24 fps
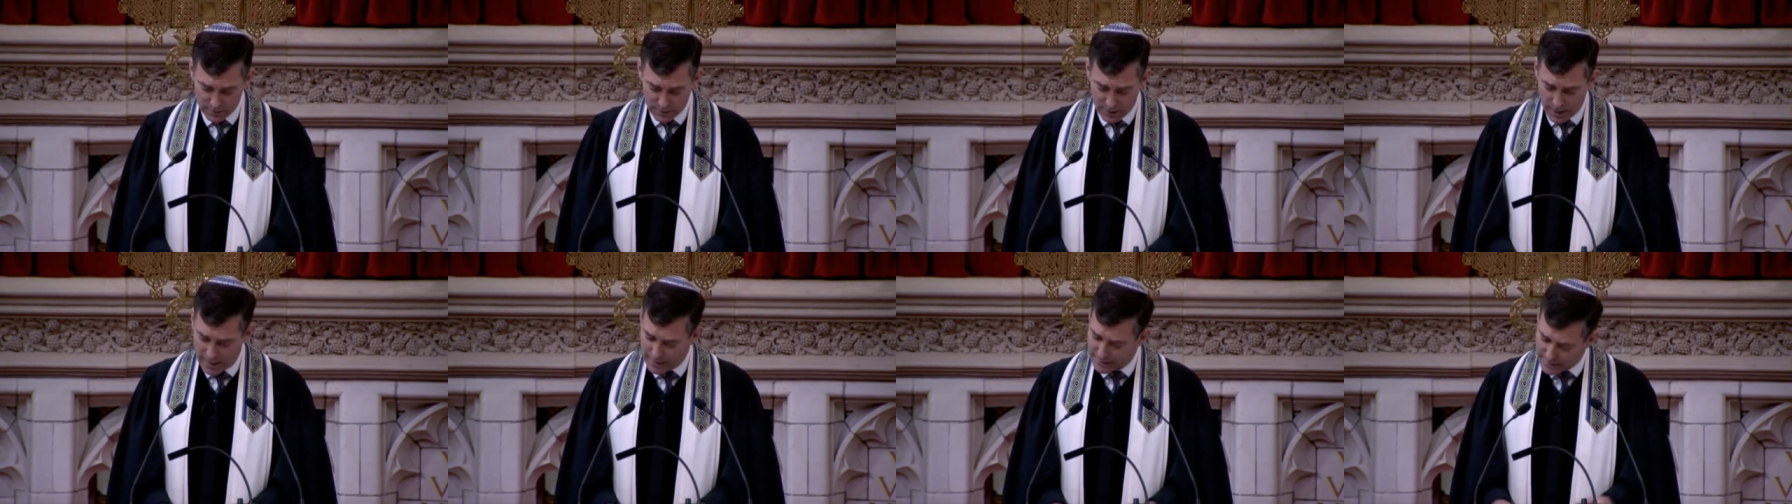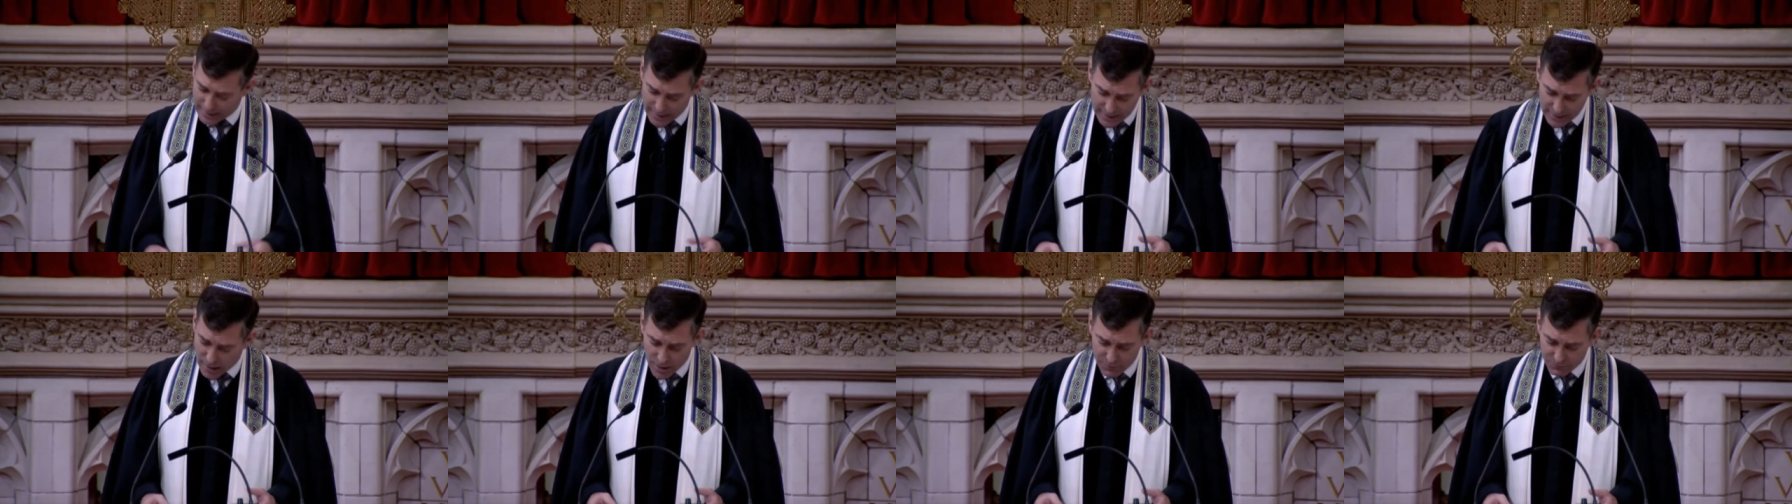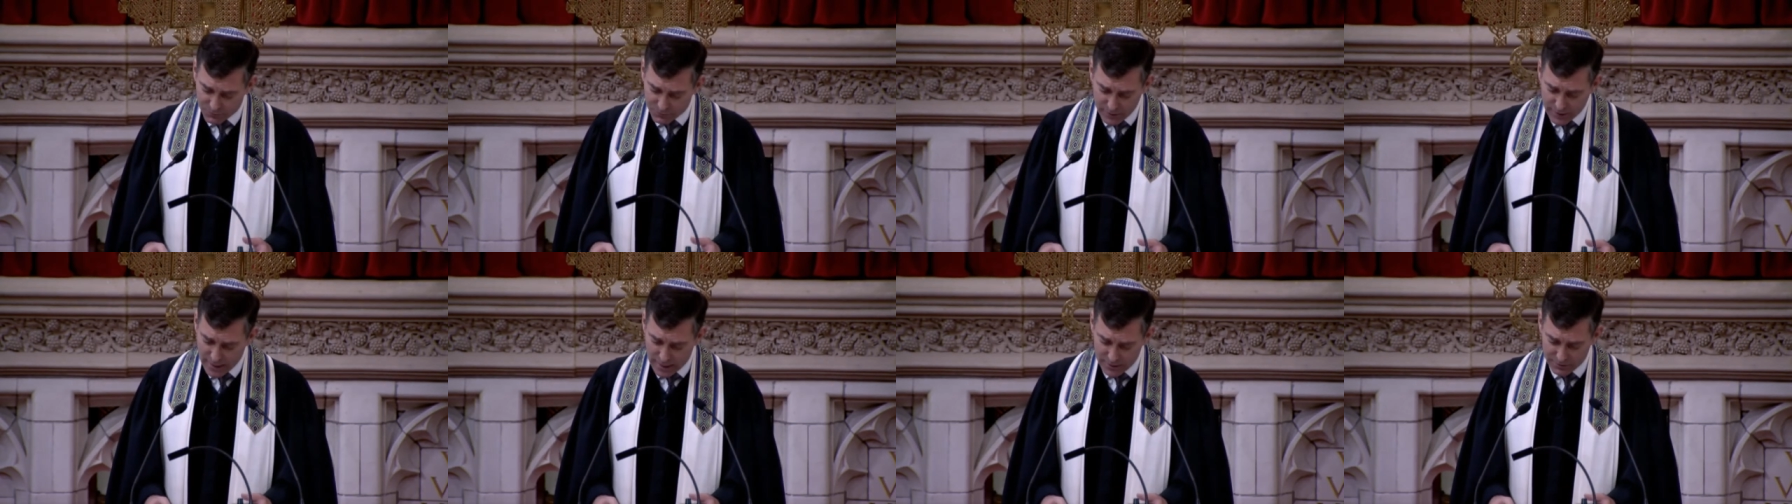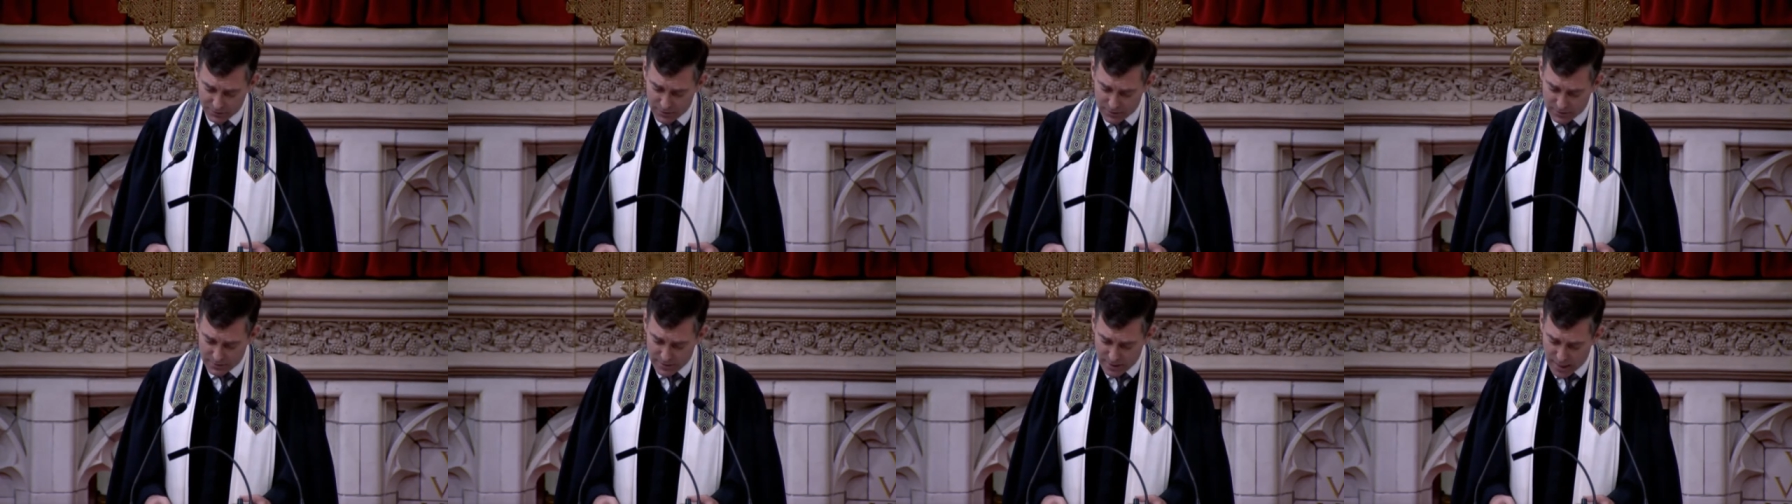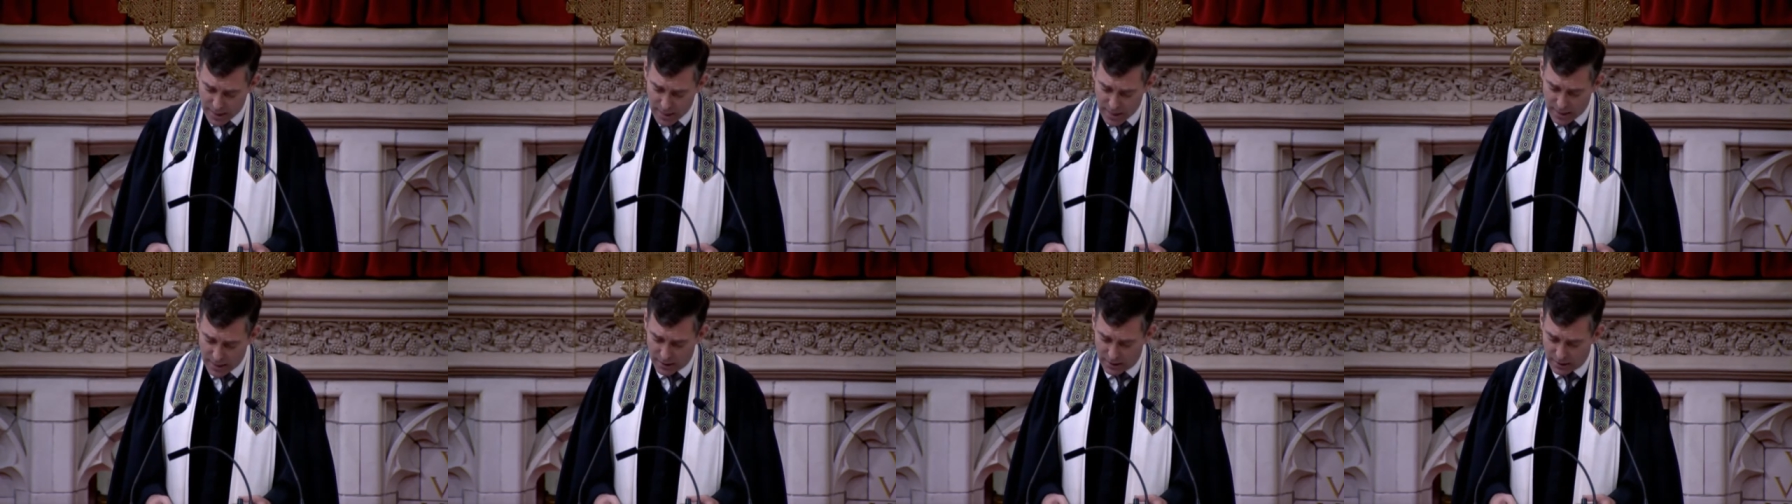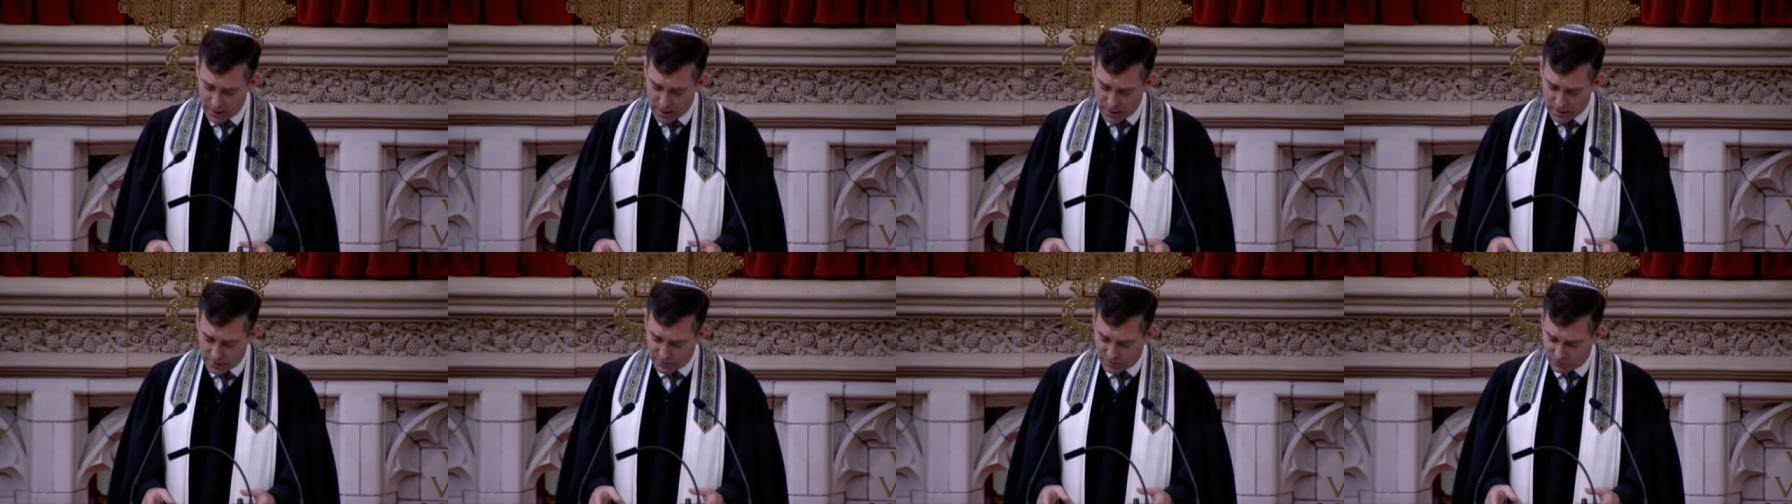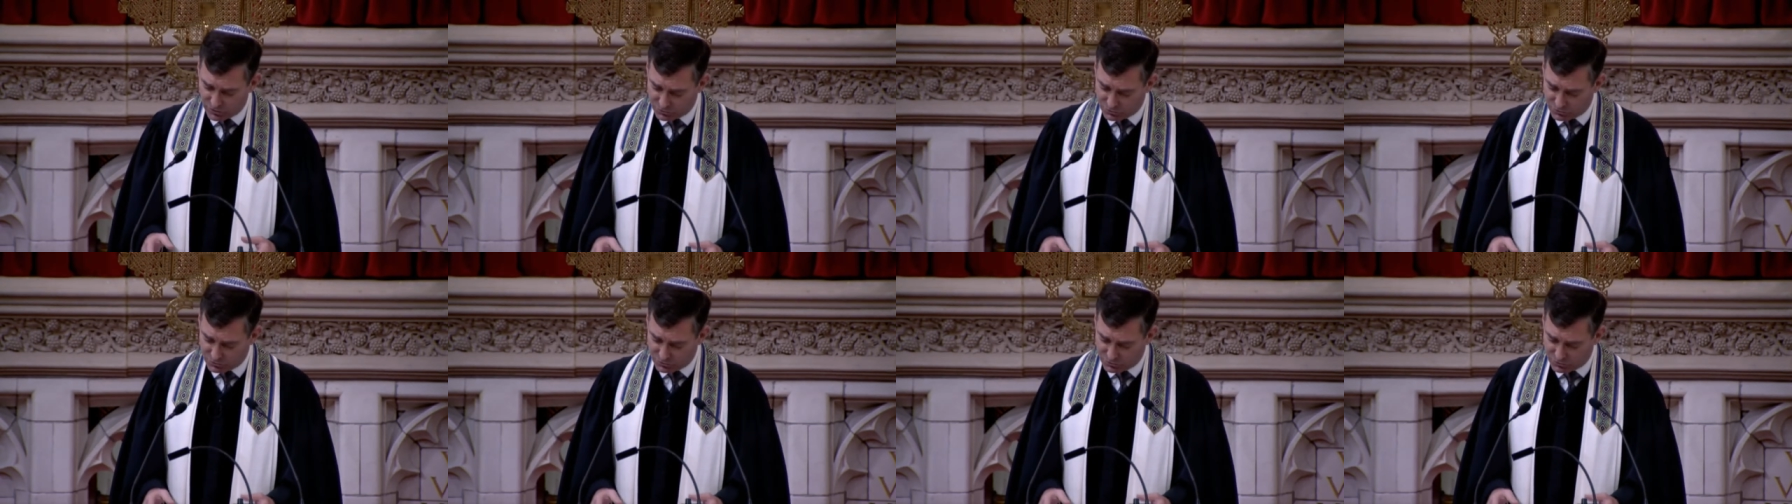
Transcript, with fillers: I cannot forget the day the